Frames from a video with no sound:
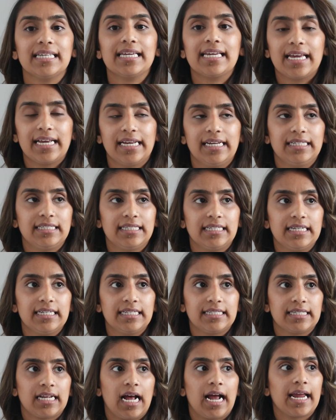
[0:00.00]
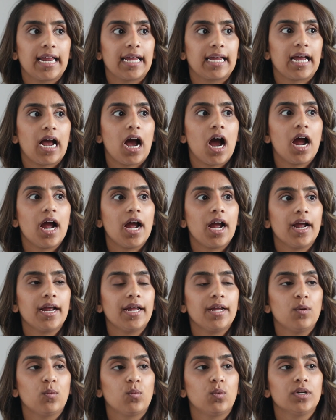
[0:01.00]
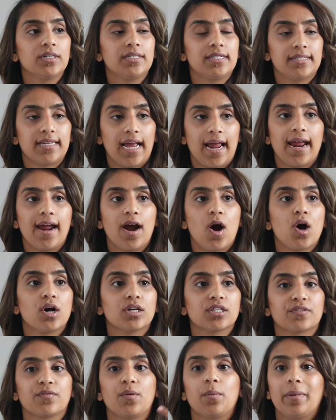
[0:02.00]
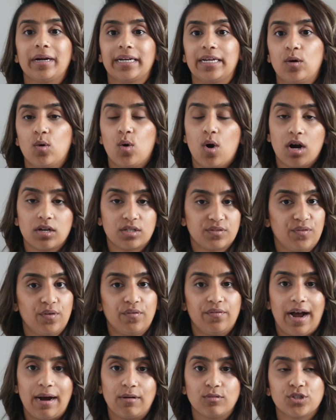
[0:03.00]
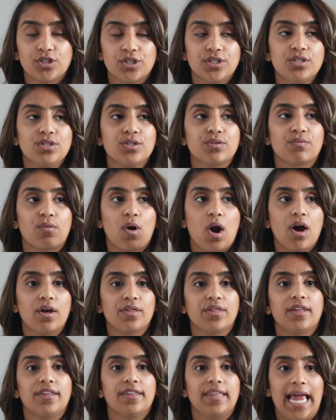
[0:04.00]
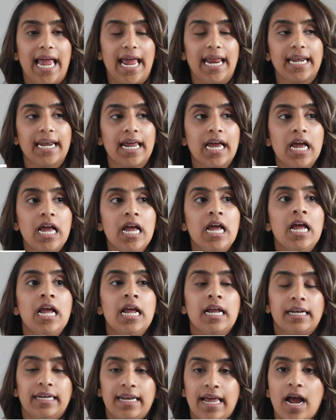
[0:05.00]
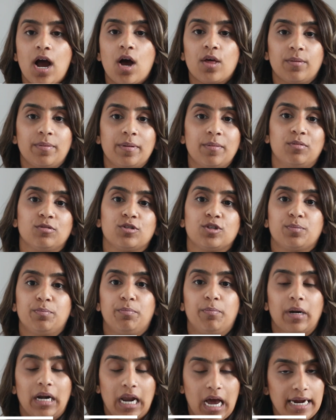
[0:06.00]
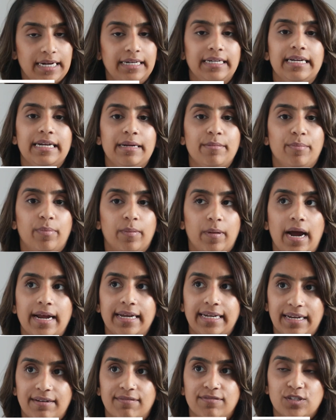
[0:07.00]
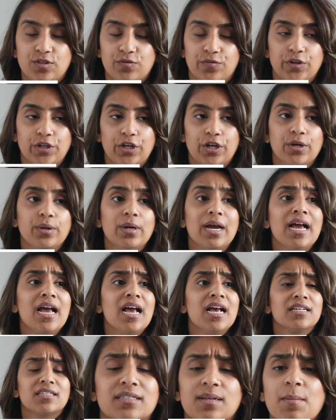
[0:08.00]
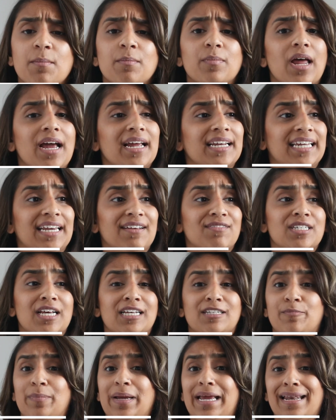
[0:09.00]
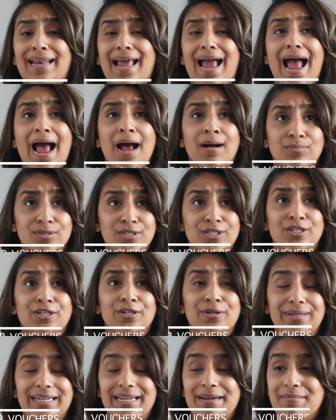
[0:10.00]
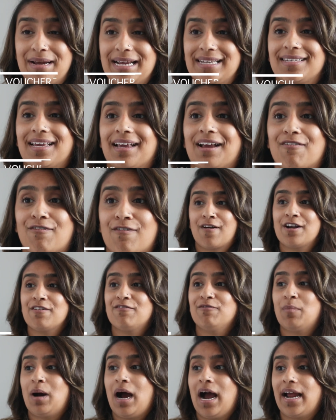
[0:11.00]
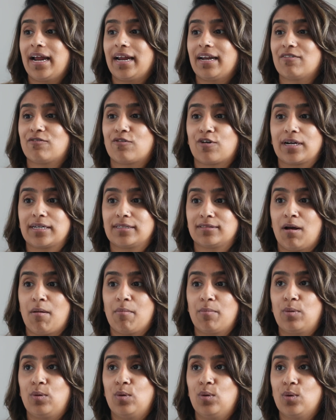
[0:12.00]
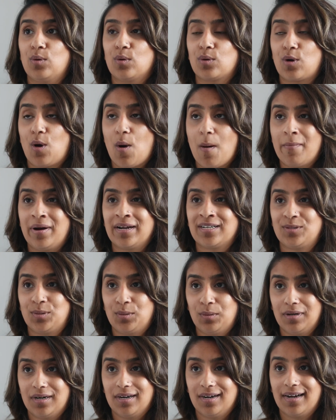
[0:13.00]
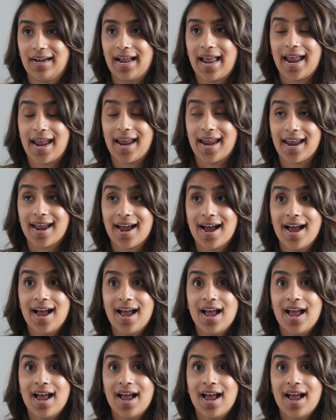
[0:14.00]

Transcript: thing is like, I would say ask for money or ask for vouchers rather than let other people just blindly buy gifts for you. Some blind gifts has been absolutely amazing. A friend of mine, for example, got my daughter a